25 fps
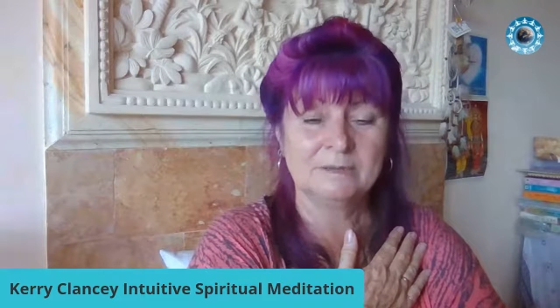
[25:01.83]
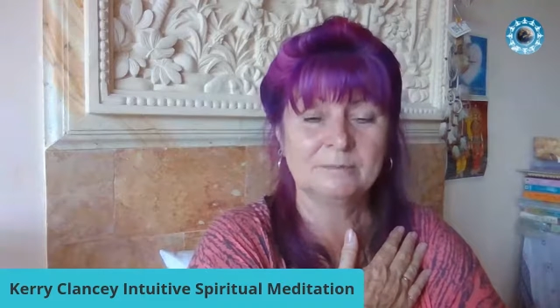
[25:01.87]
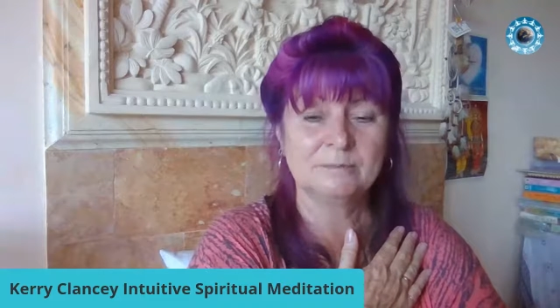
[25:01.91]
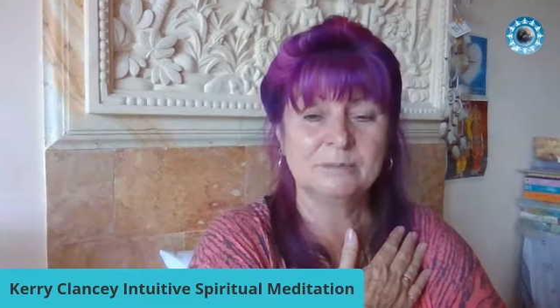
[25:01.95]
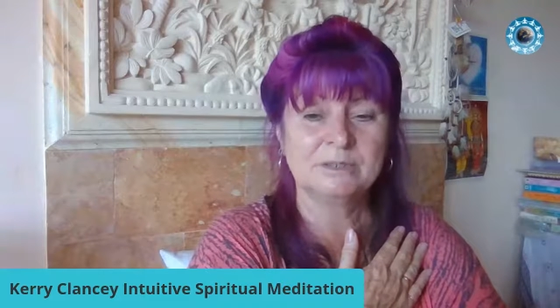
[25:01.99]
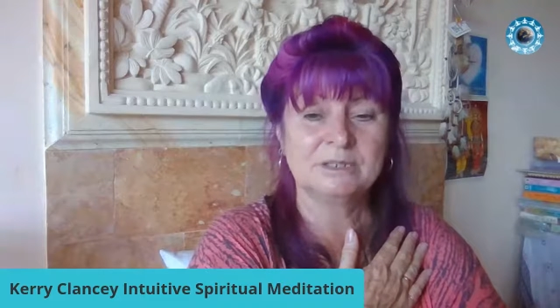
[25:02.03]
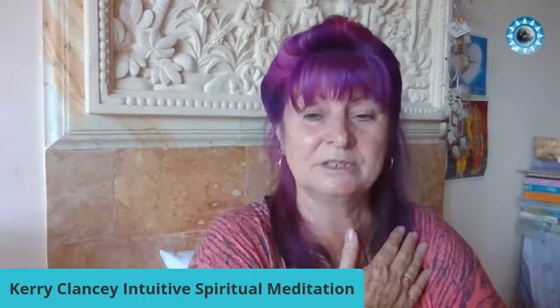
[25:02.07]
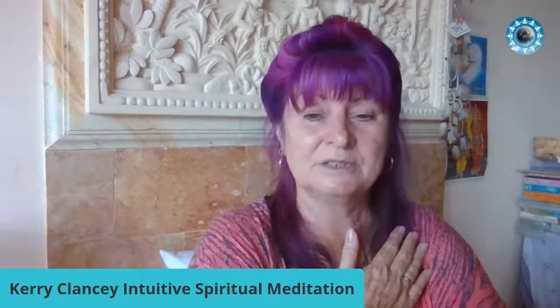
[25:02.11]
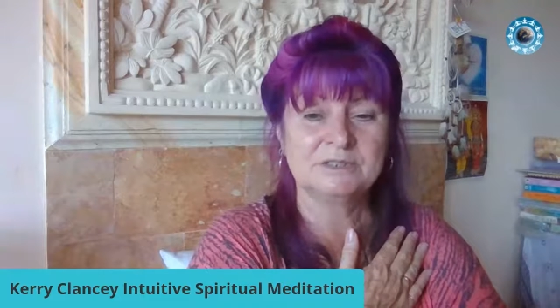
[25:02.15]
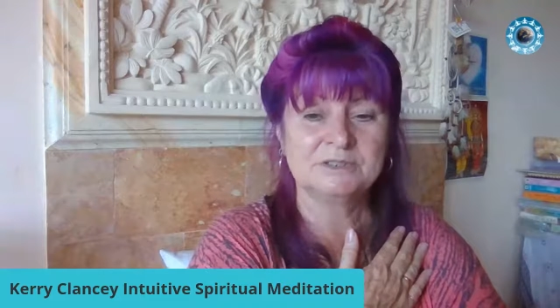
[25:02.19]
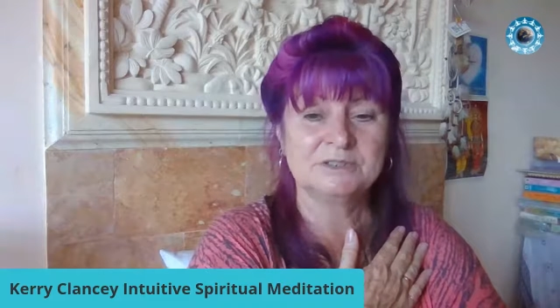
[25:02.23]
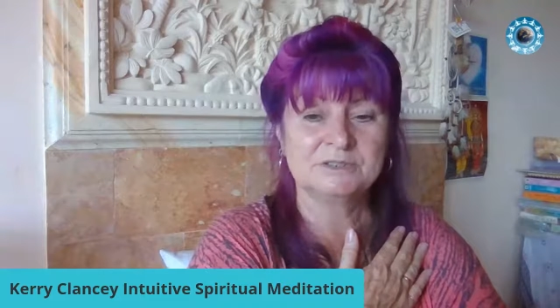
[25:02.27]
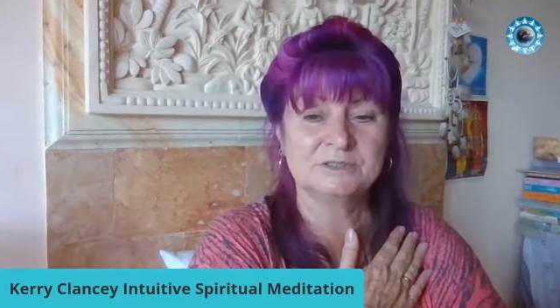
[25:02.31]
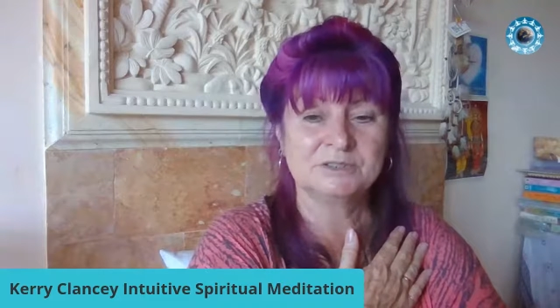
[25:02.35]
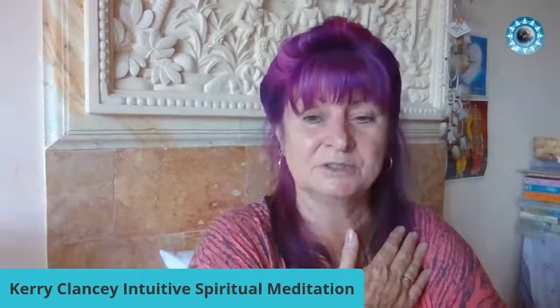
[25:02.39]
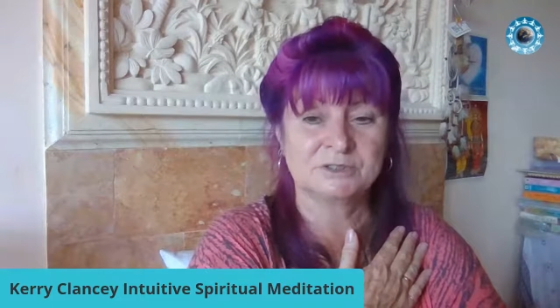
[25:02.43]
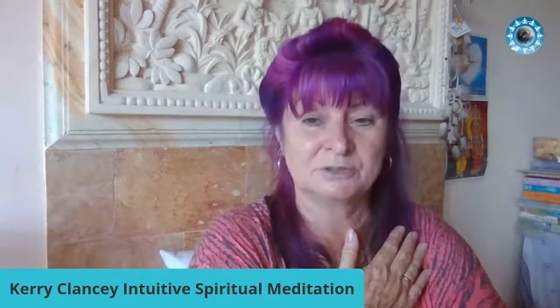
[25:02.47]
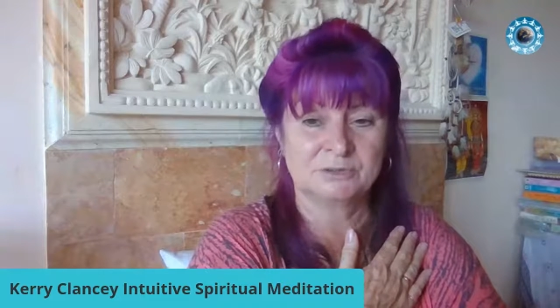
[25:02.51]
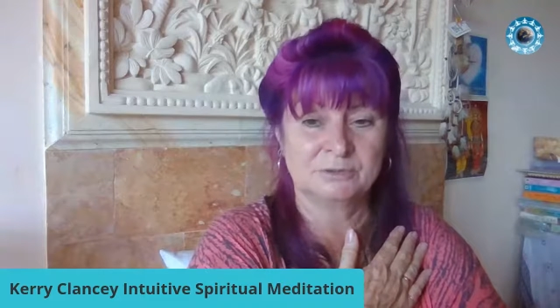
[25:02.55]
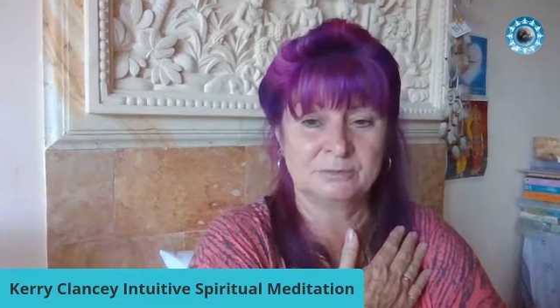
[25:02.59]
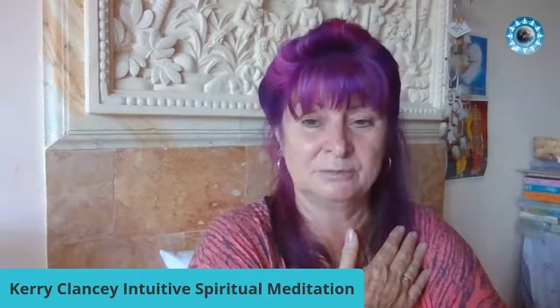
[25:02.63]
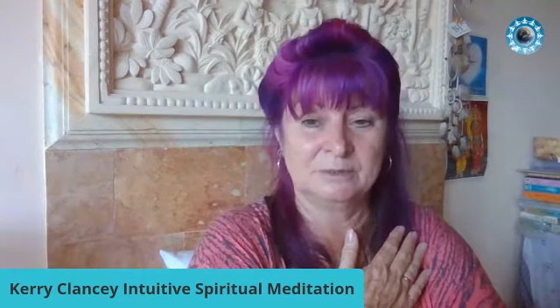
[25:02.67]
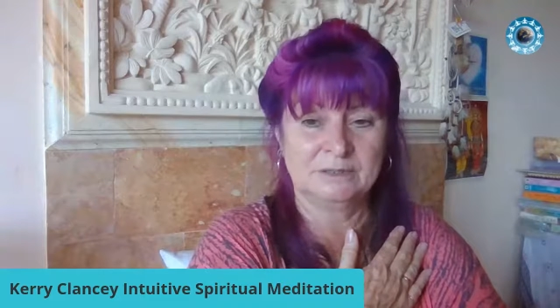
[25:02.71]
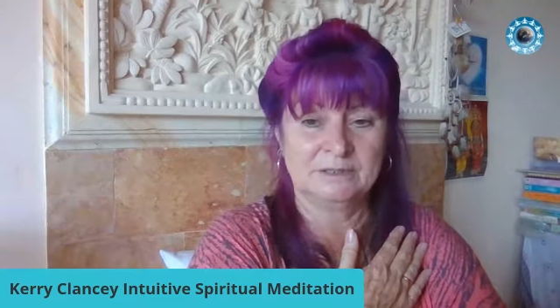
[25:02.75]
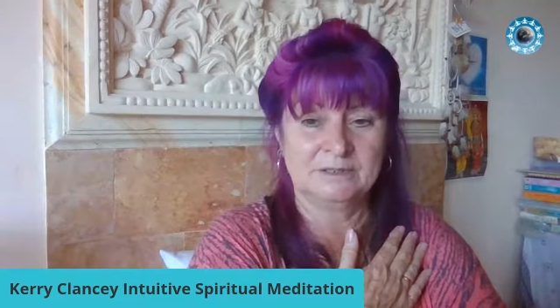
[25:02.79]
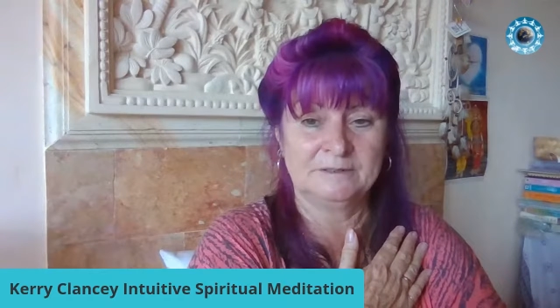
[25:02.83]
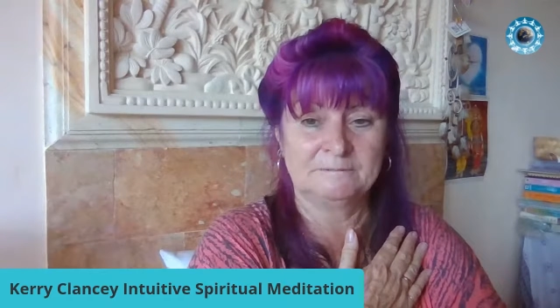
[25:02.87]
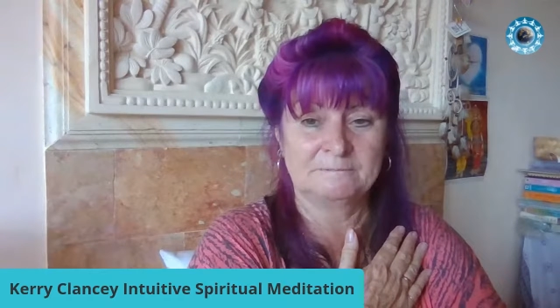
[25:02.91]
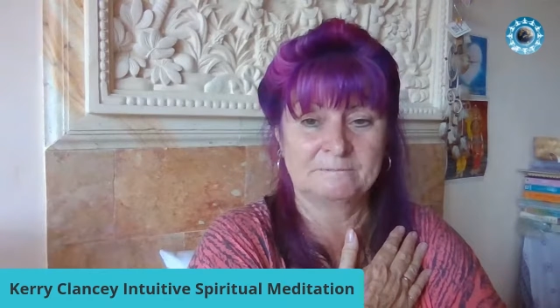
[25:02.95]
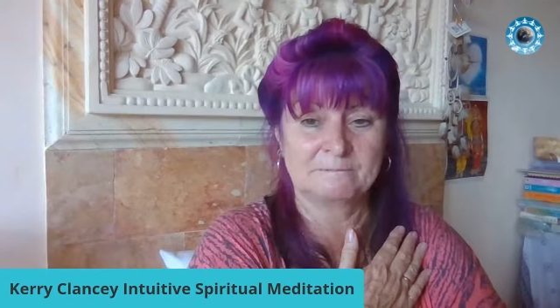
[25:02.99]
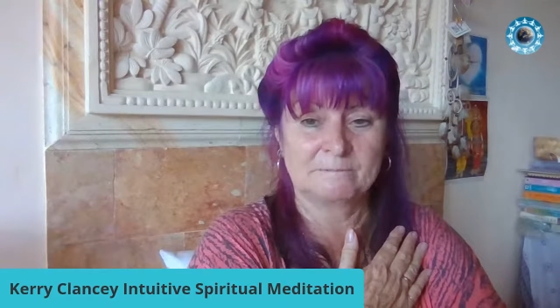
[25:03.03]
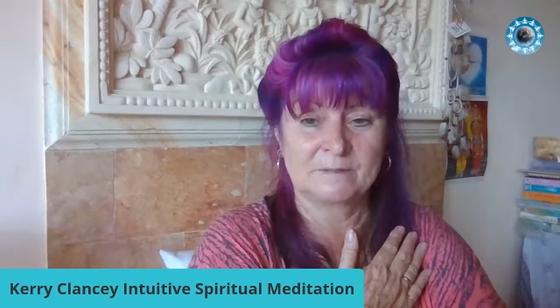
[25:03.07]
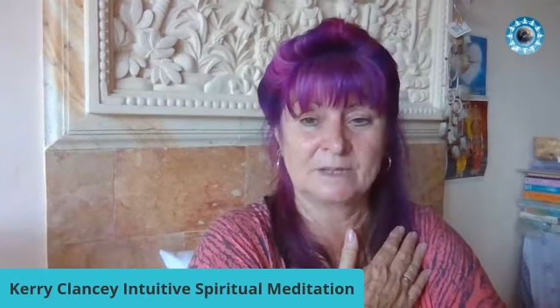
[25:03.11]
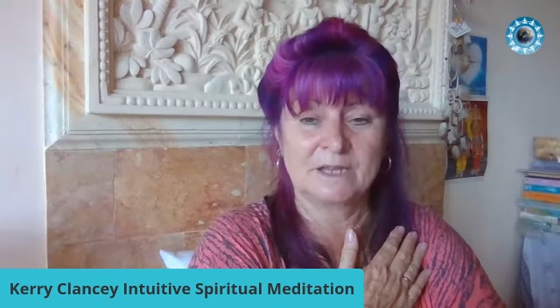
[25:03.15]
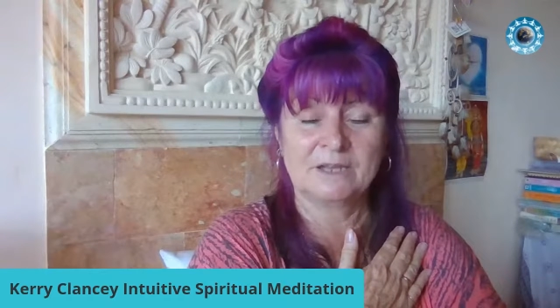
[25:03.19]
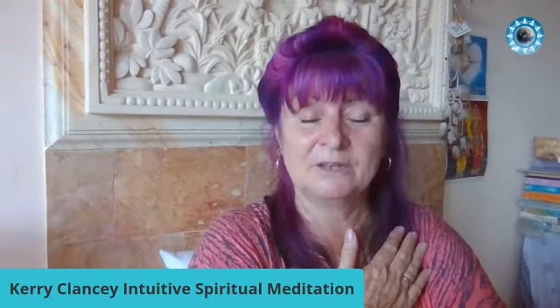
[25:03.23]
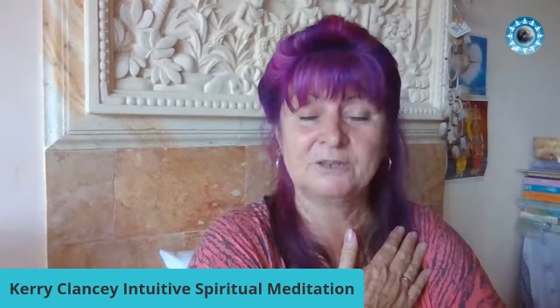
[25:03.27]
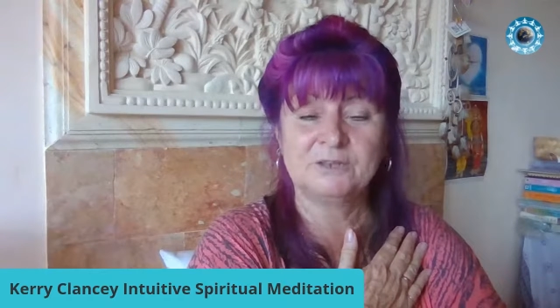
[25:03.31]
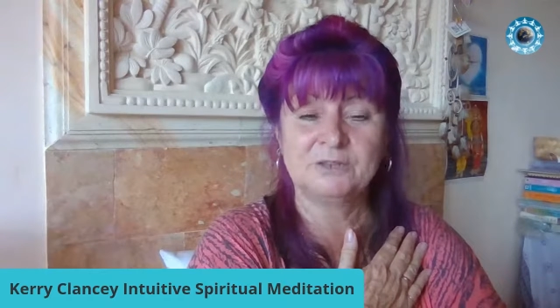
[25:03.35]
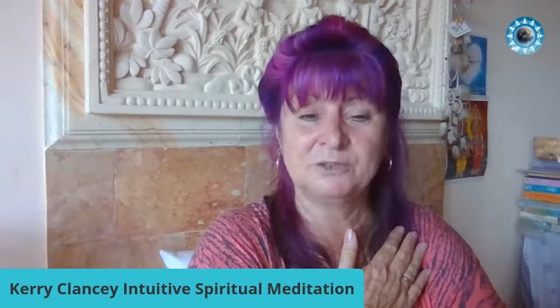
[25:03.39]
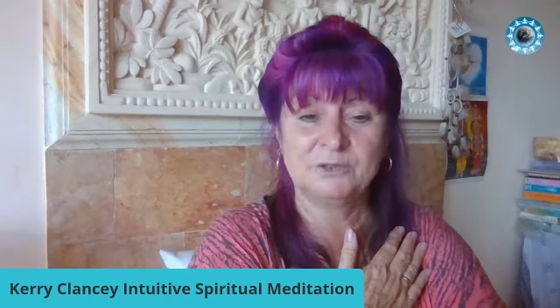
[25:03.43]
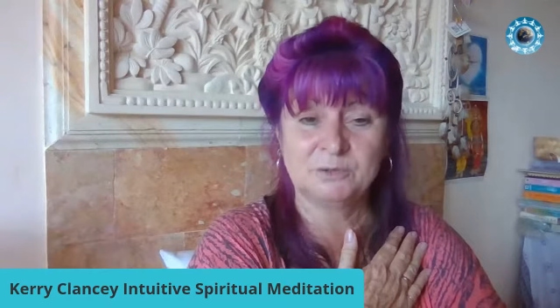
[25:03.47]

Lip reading: Please show me. And